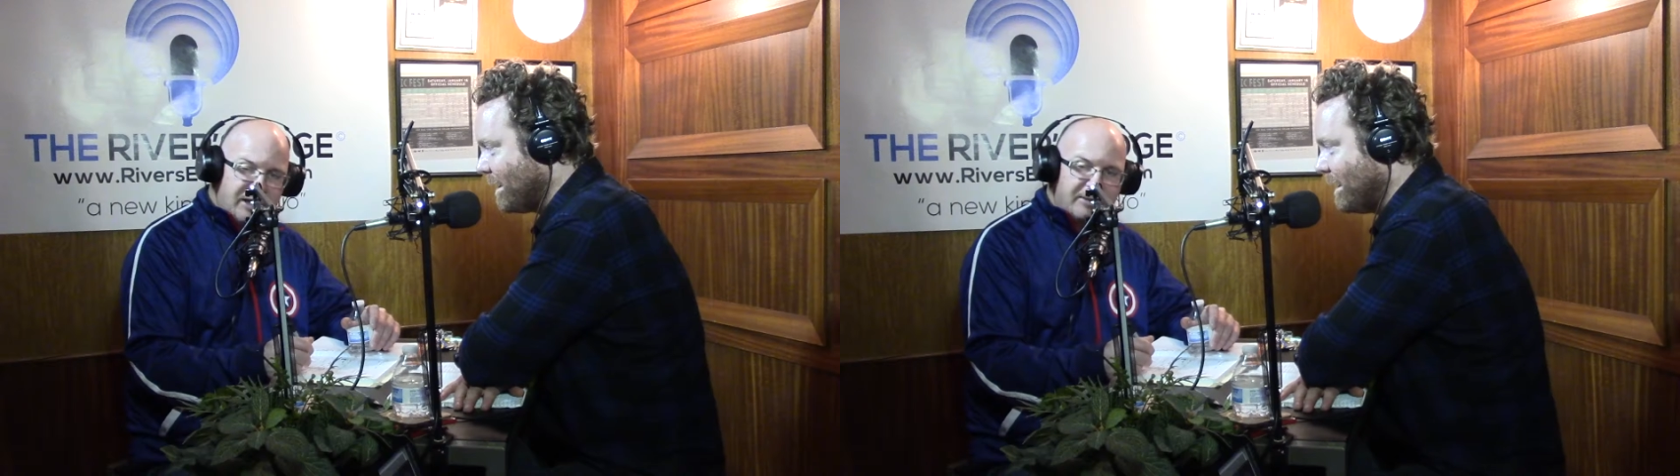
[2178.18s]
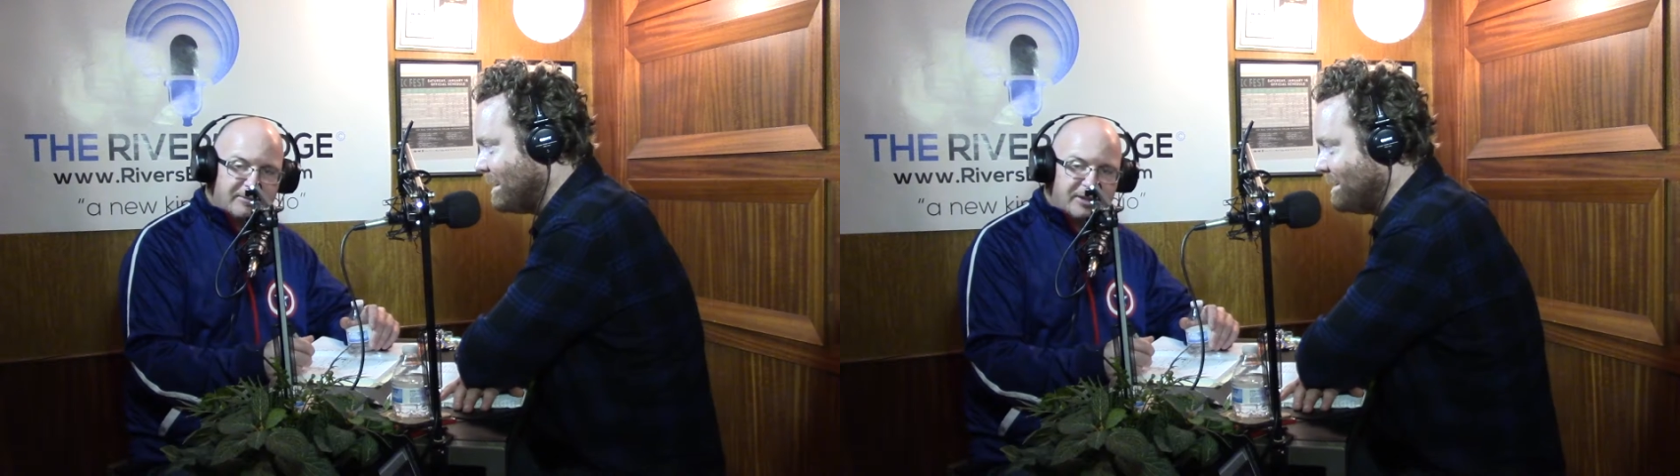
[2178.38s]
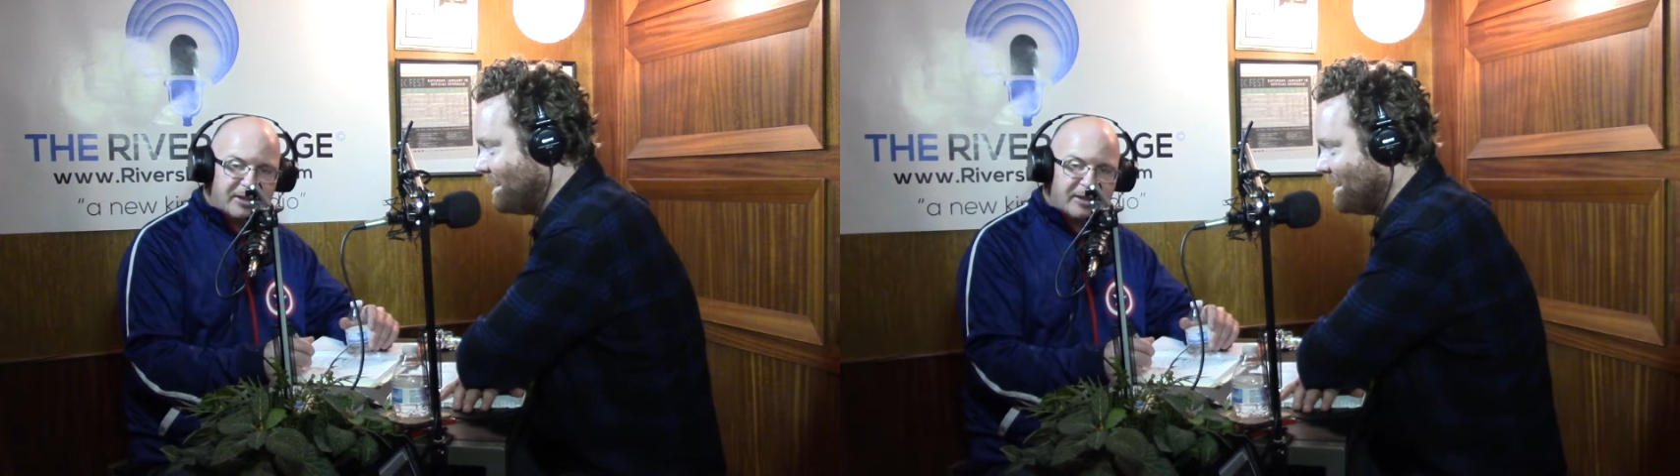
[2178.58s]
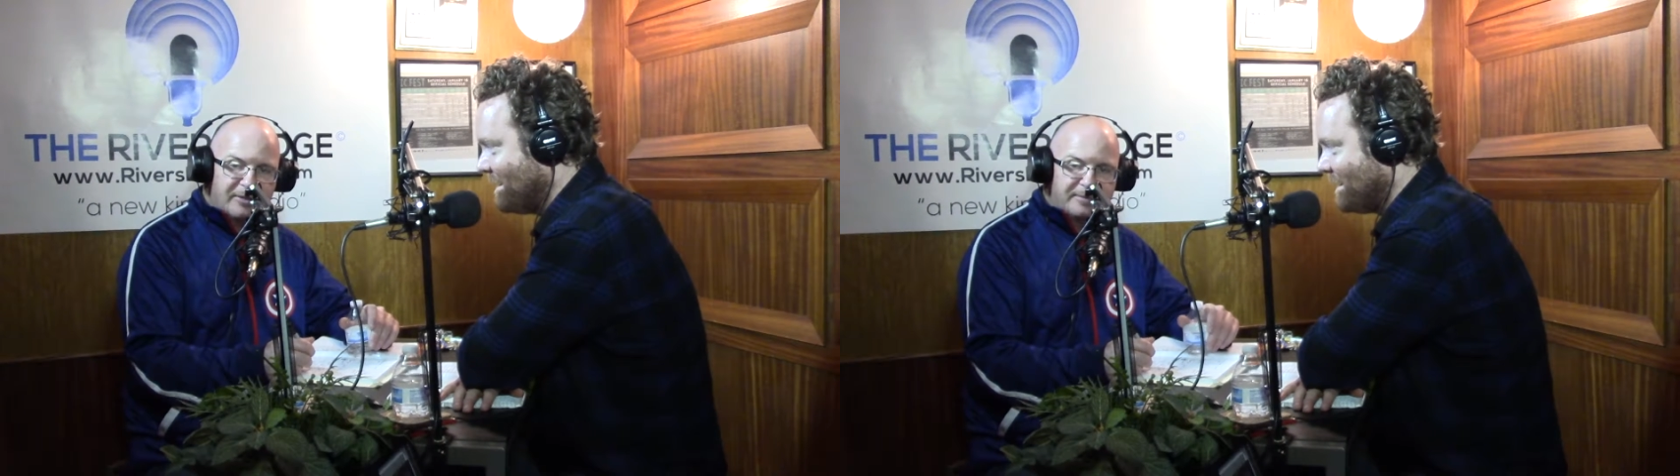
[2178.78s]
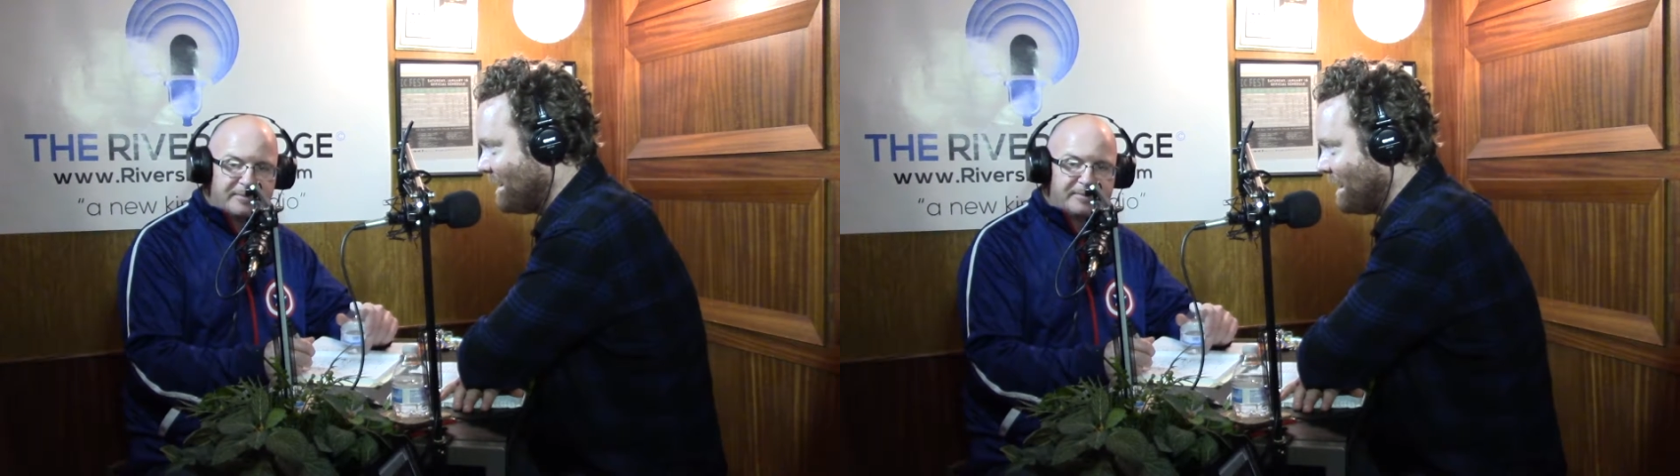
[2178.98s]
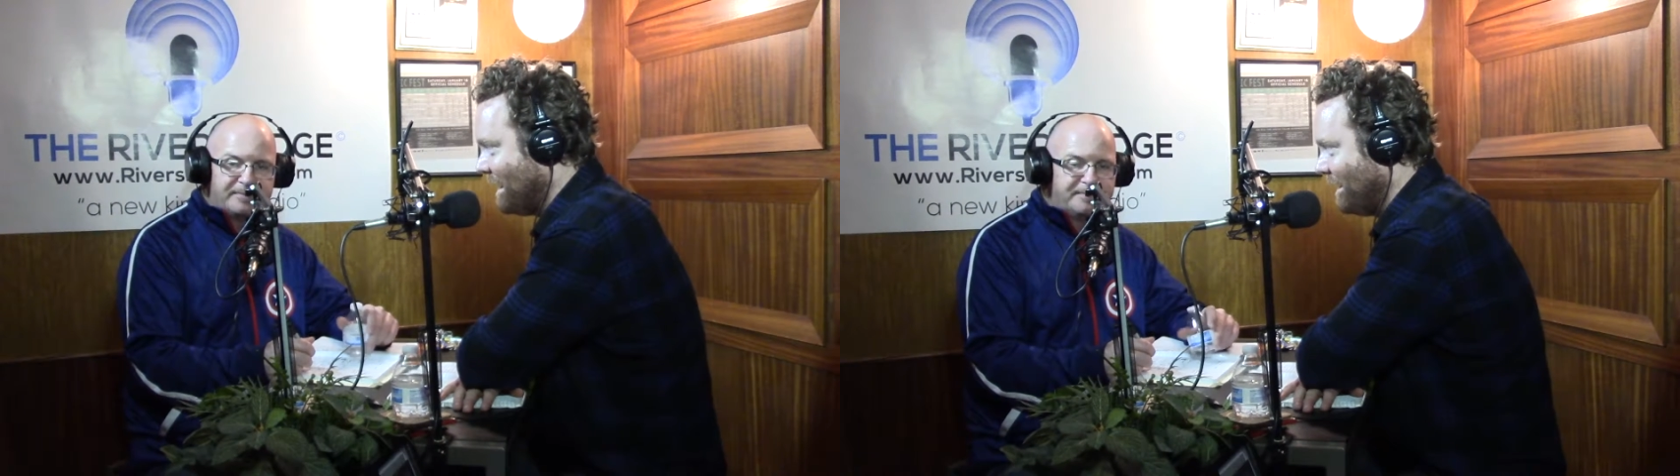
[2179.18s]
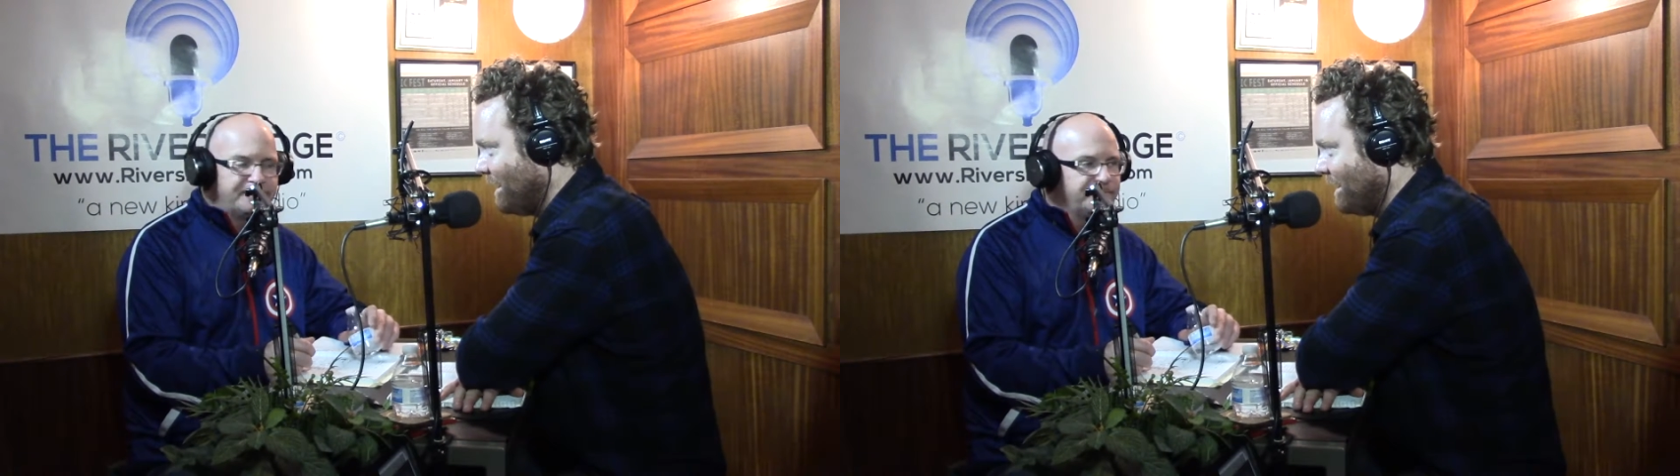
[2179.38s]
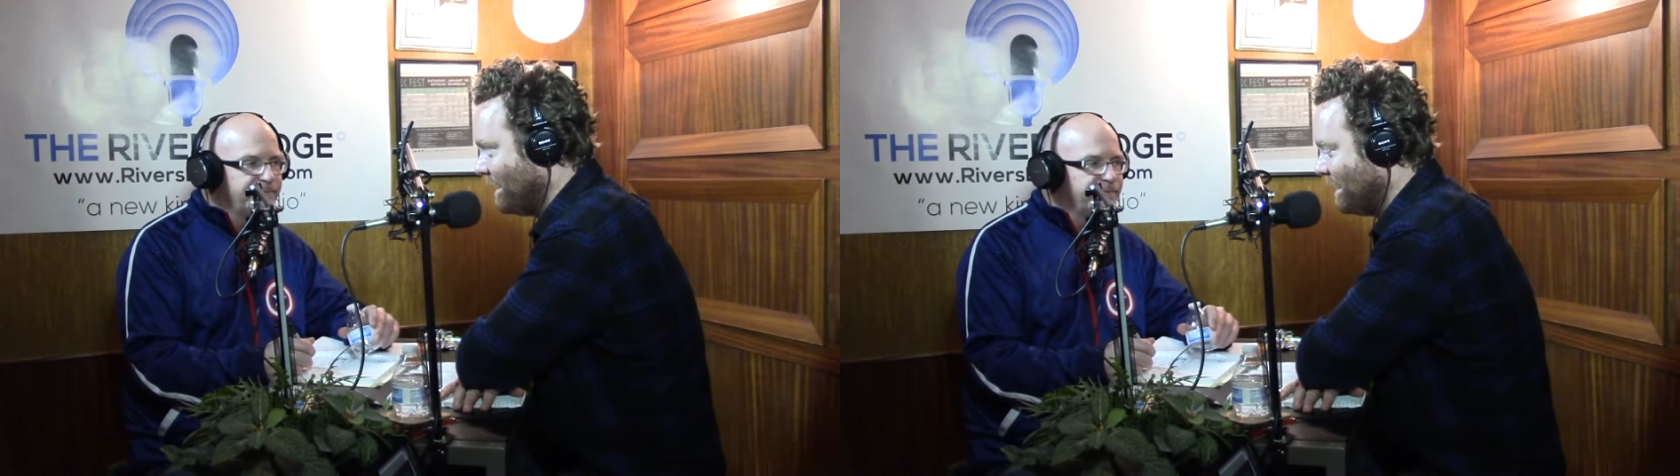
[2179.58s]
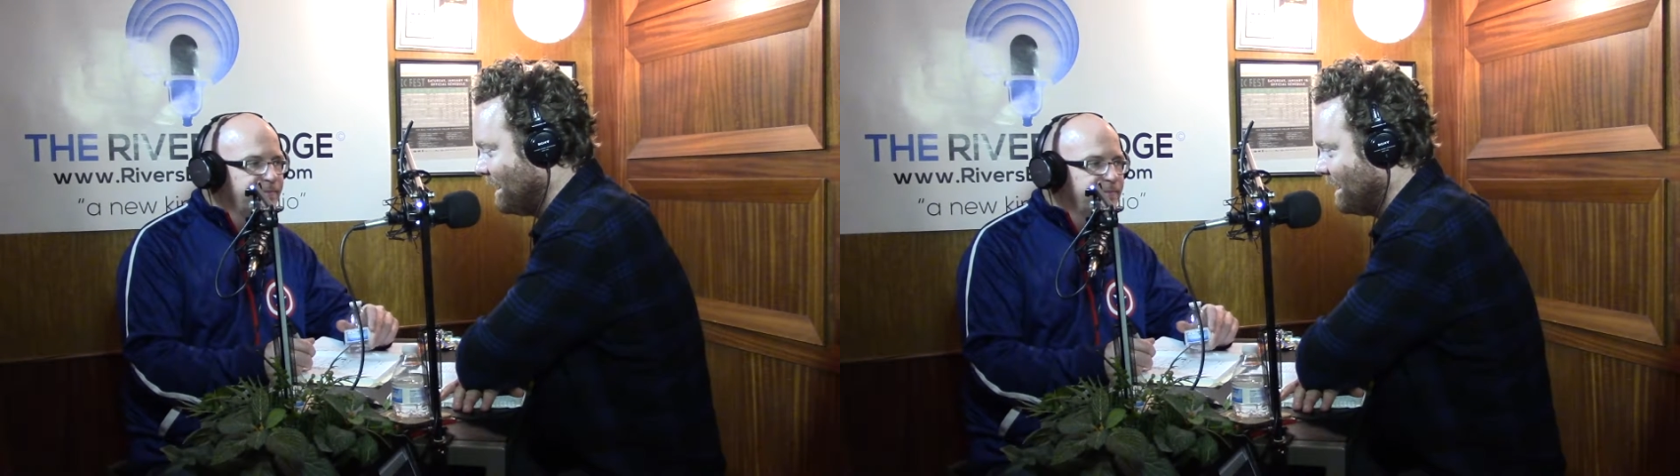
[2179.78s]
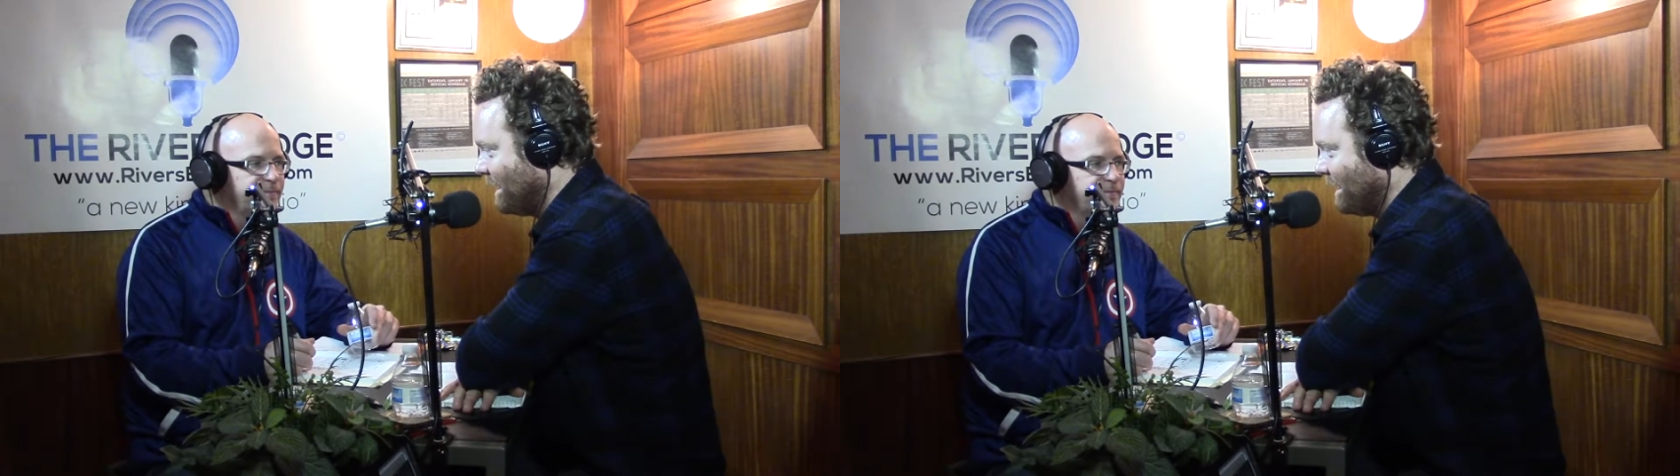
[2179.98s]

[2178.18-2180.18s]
time and, today. And uh,